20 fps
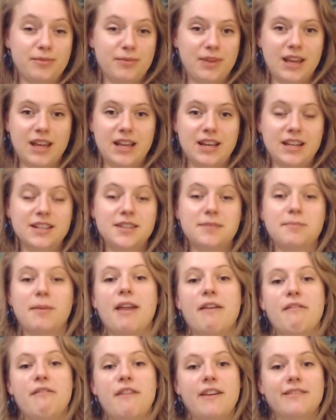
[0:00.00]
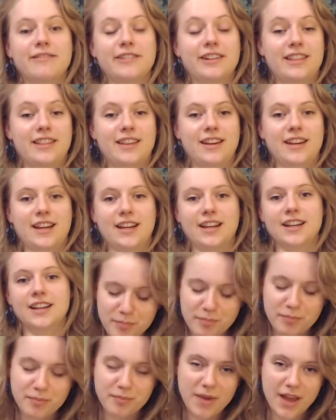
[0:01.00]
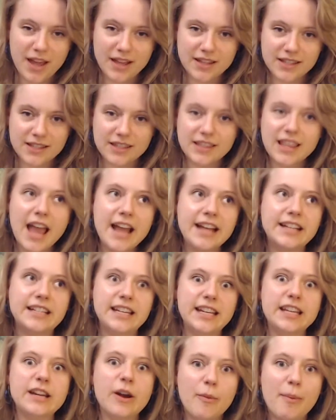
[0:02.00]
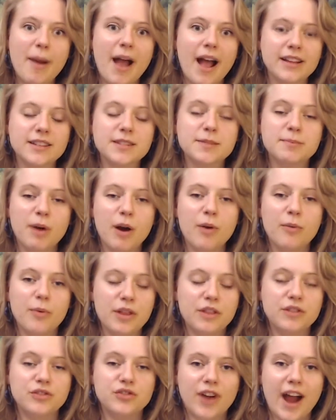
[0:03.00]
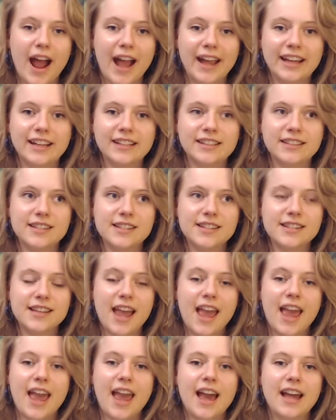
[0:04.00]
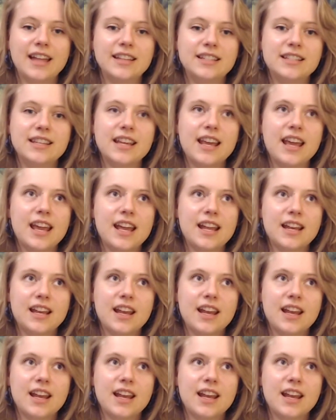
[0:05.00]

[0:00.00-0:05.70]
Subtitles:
It is my favorite thing. It's like Neopets, but with dragons, and it